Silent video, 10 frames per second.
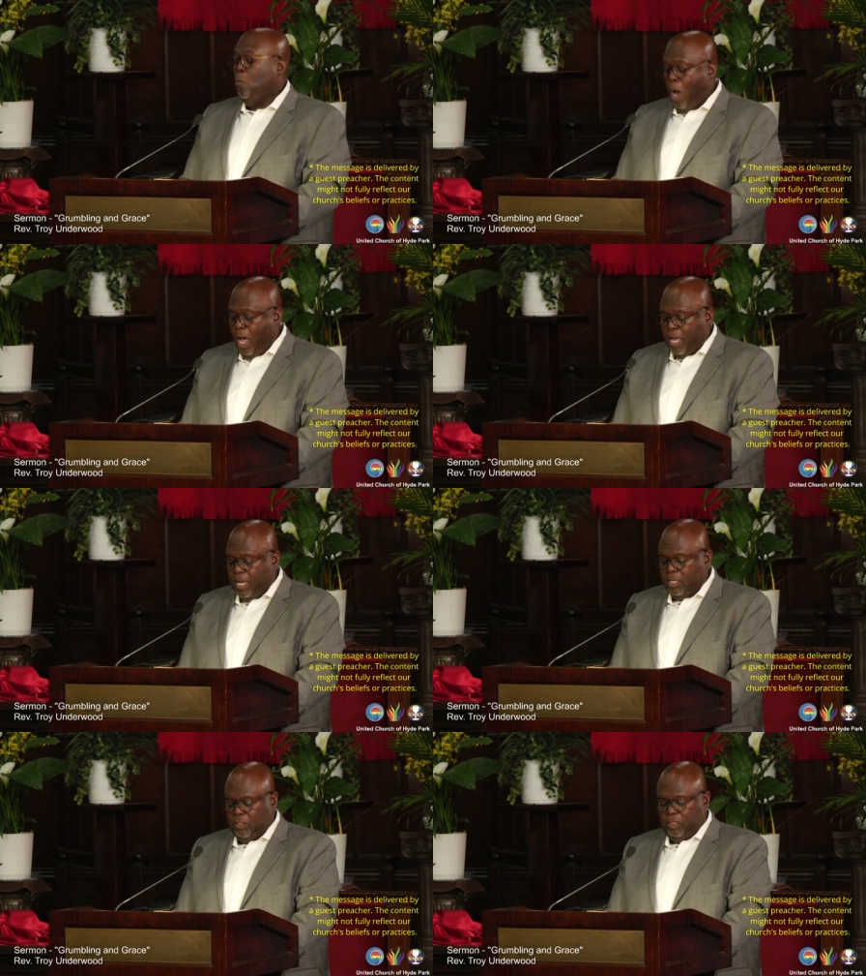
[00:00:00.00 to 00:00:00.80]

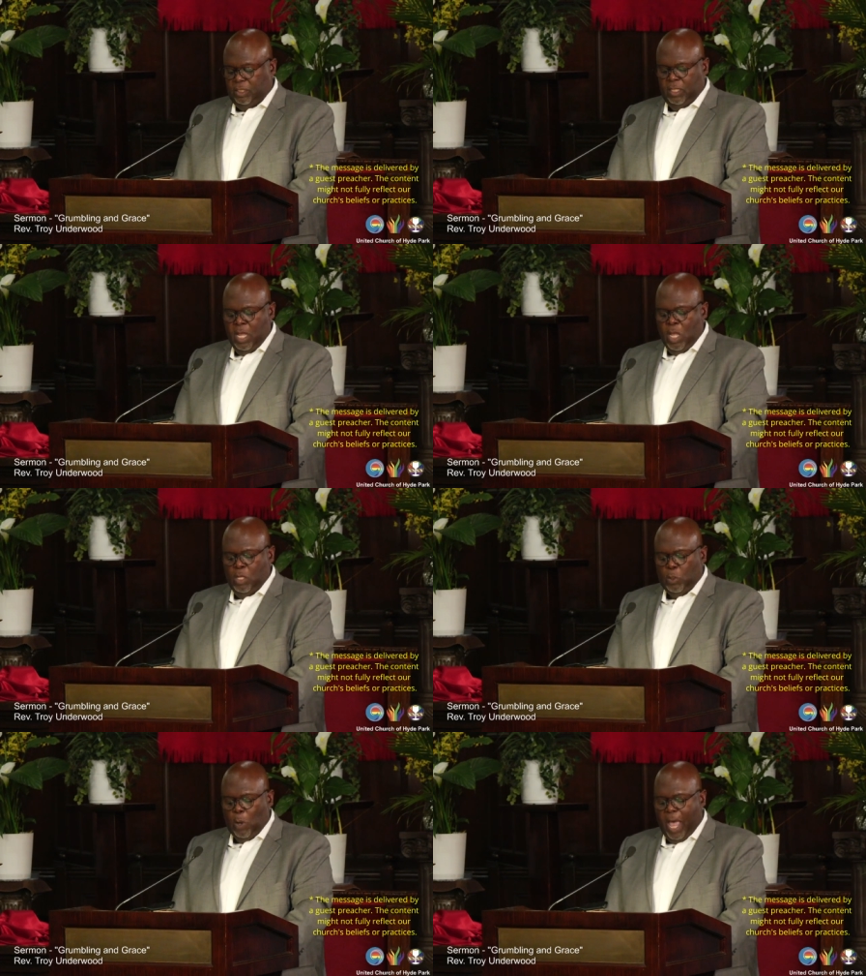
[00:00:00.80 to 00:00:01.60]
was.
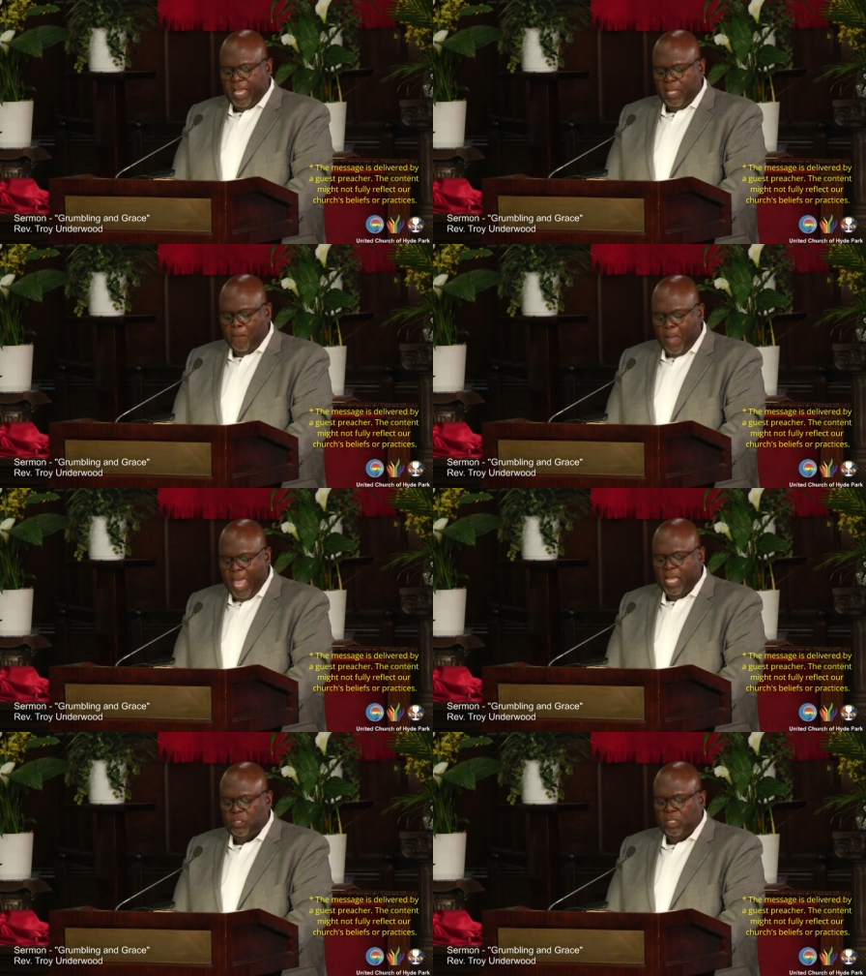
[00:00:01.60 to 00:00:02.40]
So I can
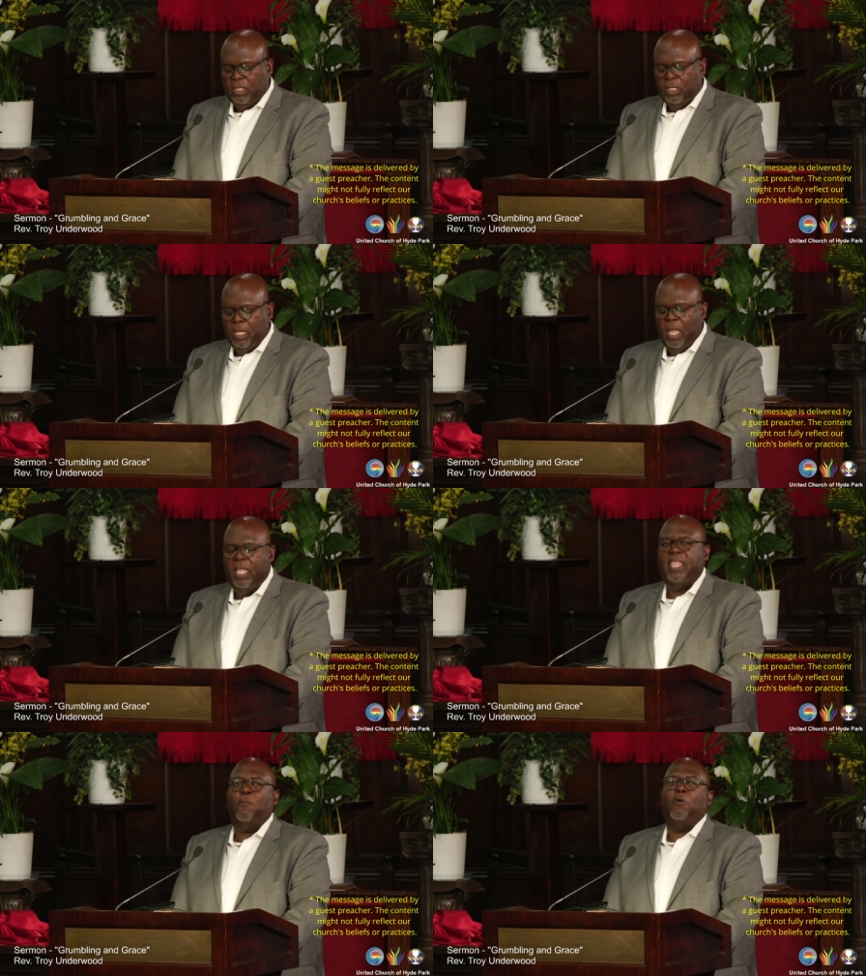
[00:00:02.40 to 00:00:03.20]
imagine
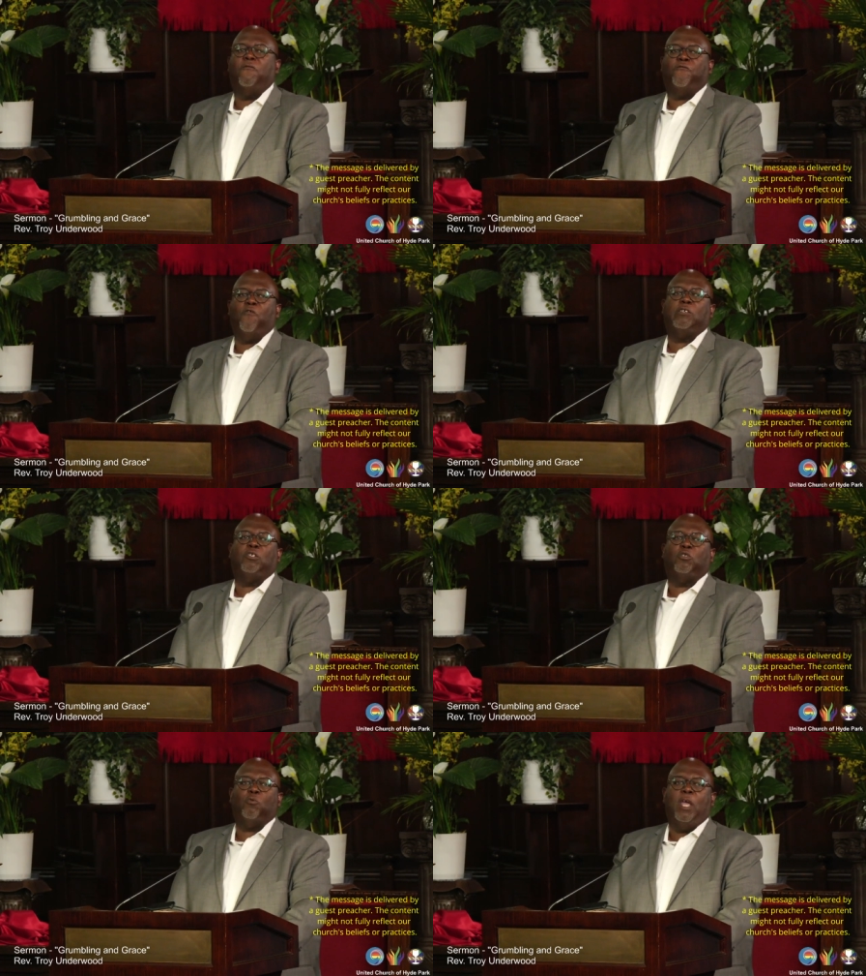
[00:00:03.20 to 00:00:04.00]
they were
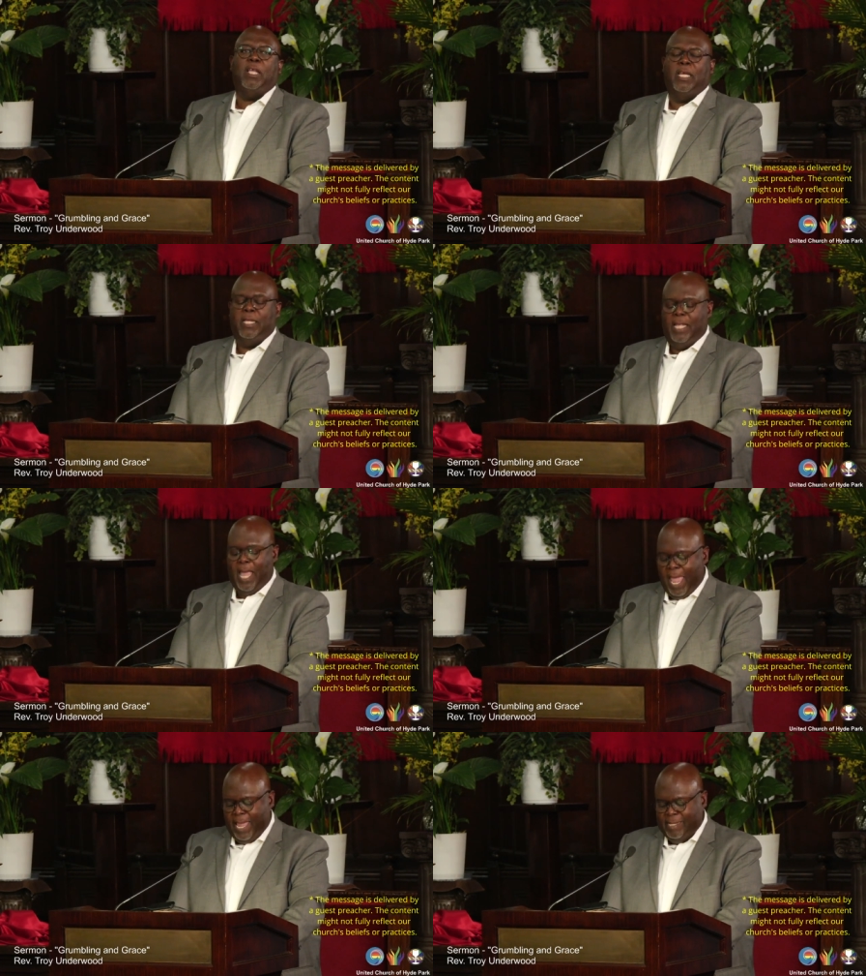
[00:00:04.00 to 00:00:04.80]
frustrated
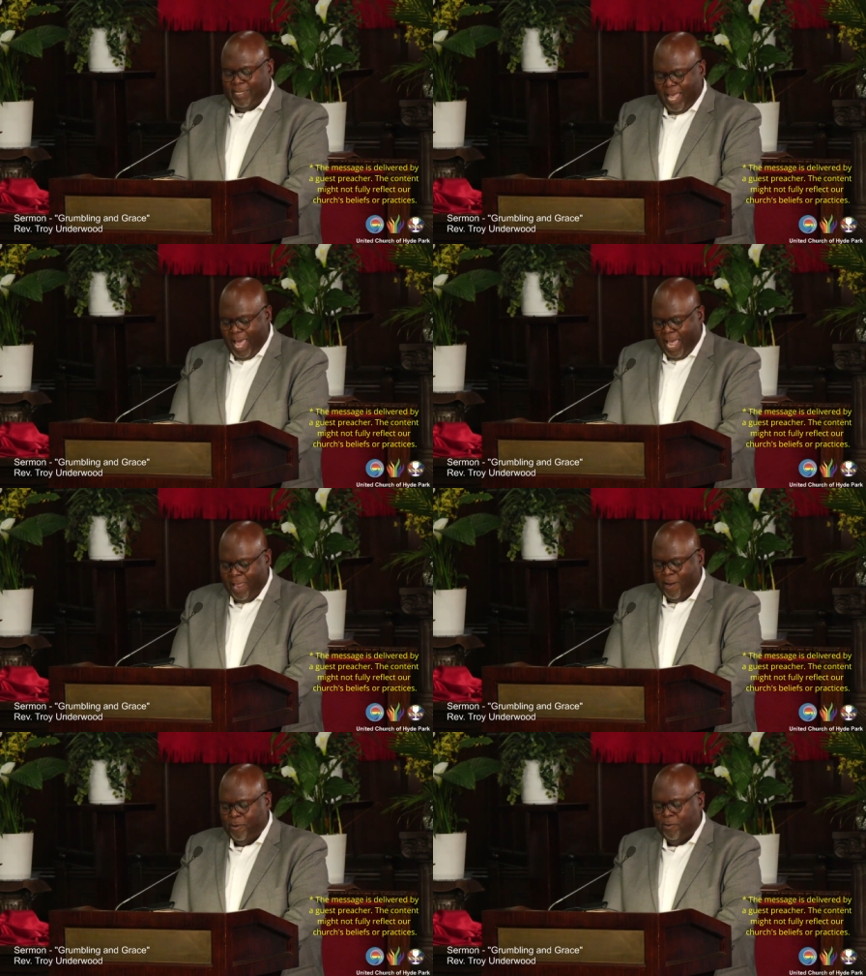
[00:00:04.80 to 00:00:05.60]
and
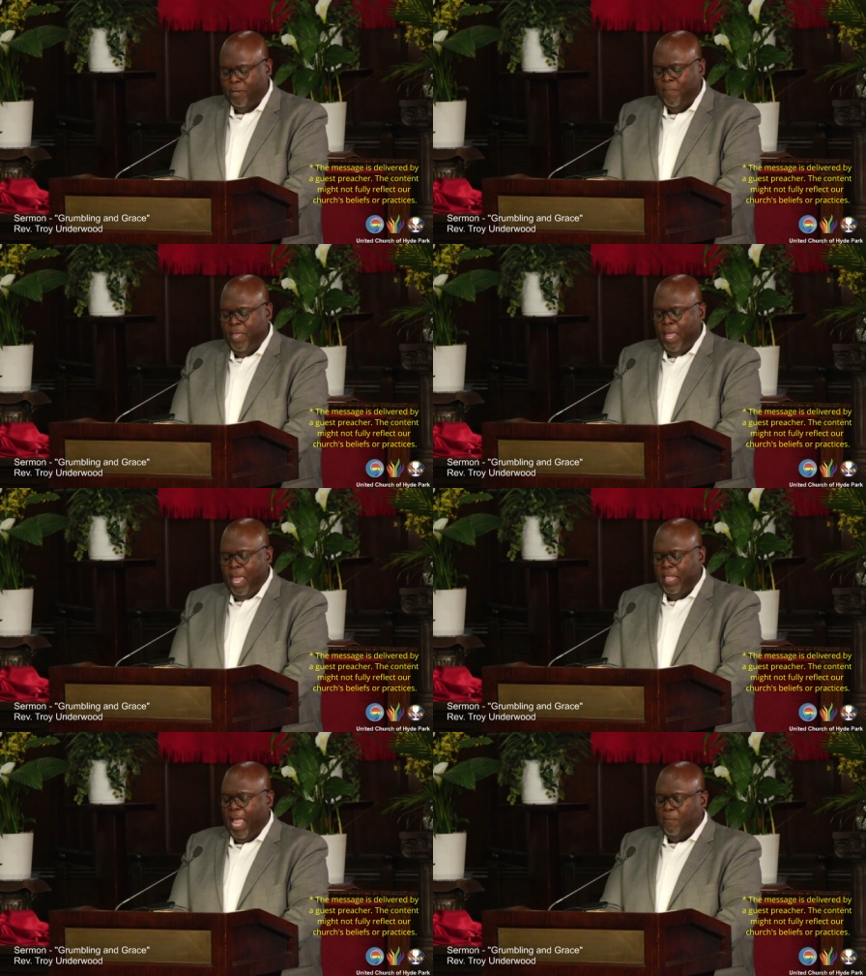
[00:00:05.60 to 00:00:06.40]
tired.
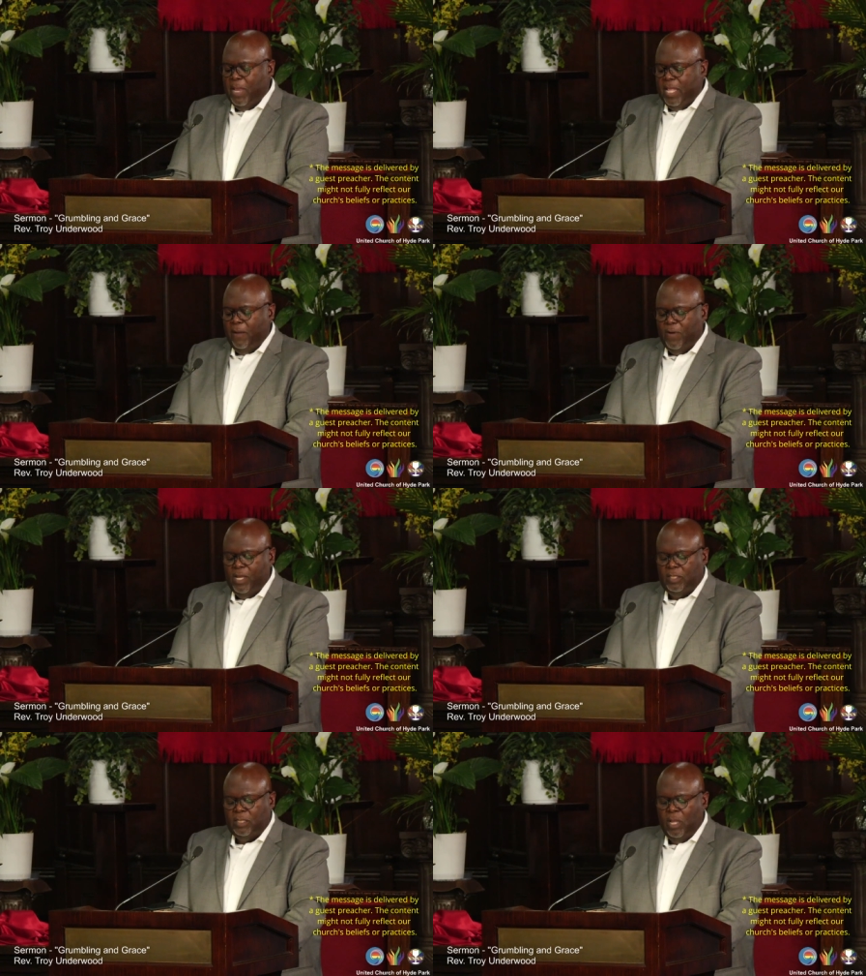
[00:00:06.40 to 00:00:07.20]
And like many of
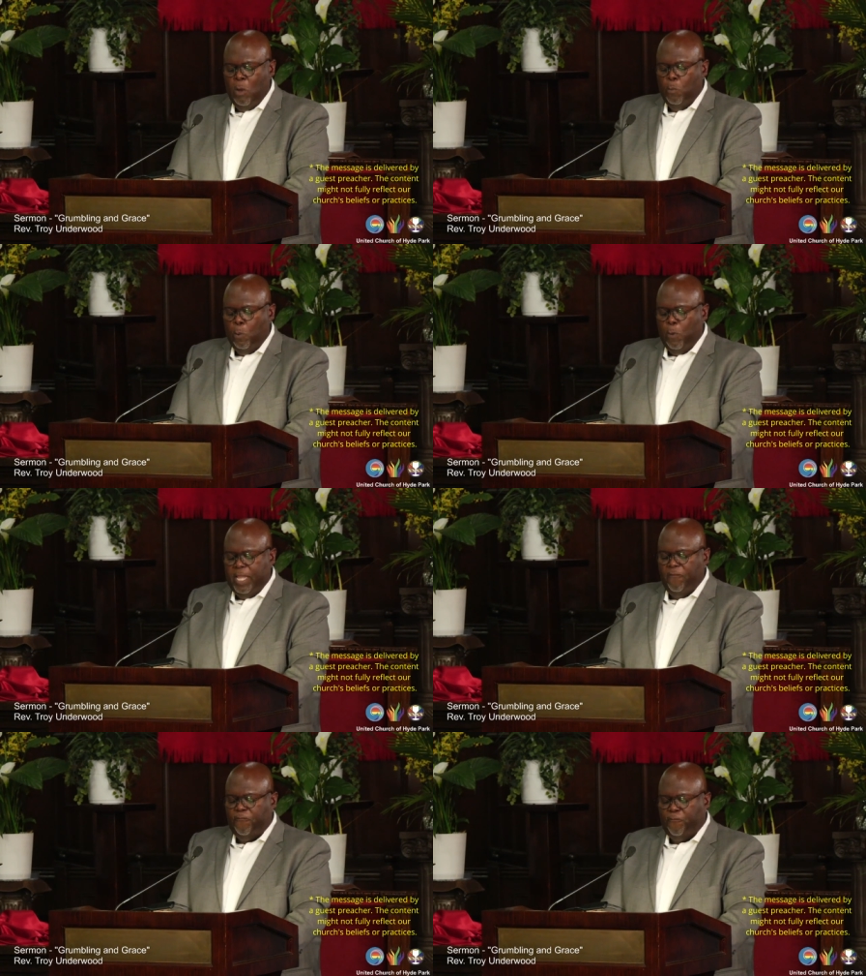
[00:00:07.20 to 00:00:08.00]
us, when we
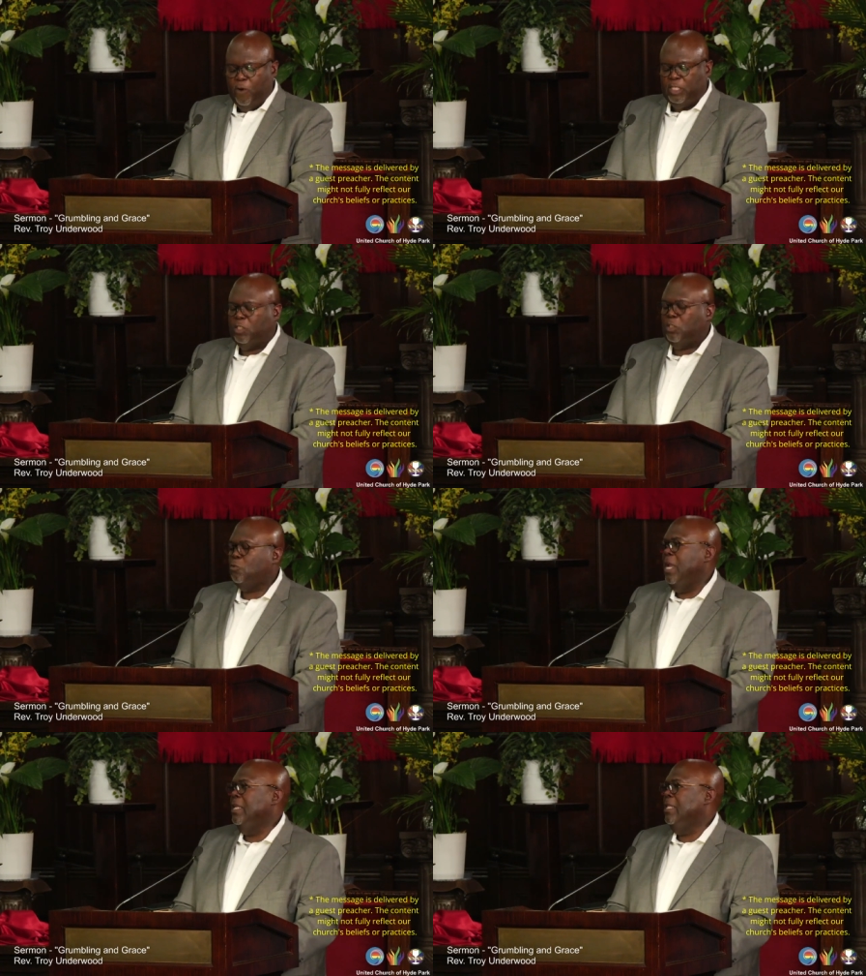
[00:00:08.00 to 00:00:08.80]
get
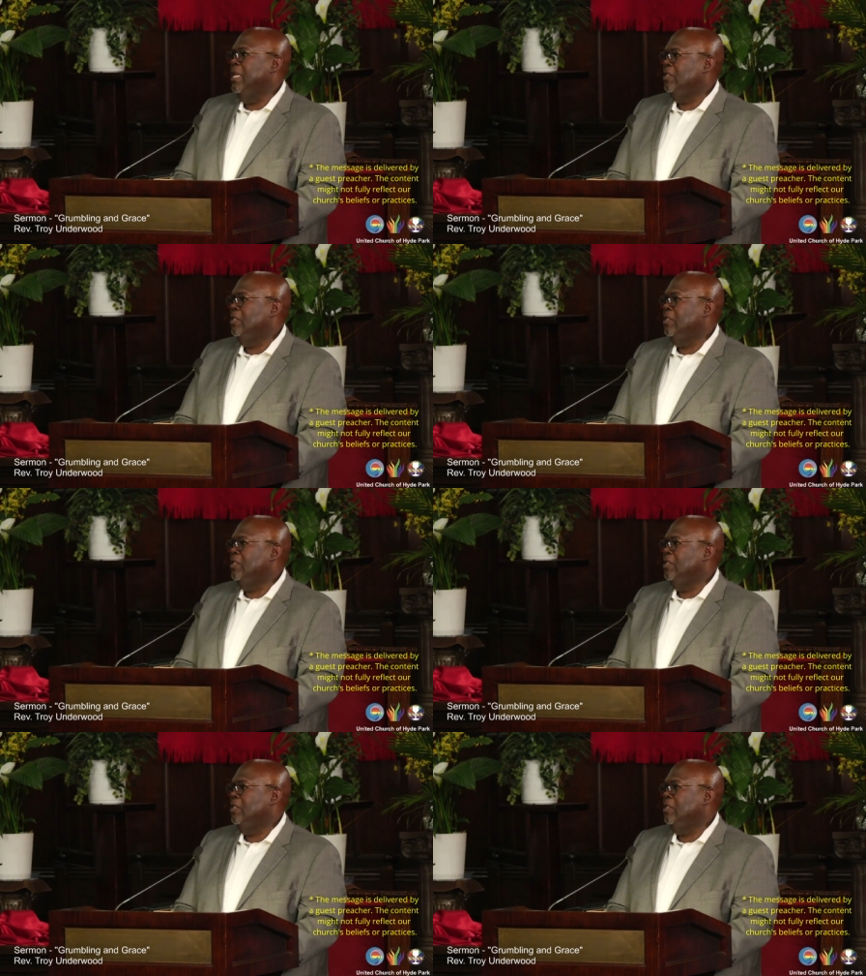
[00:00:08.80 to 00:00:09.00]
frustrated and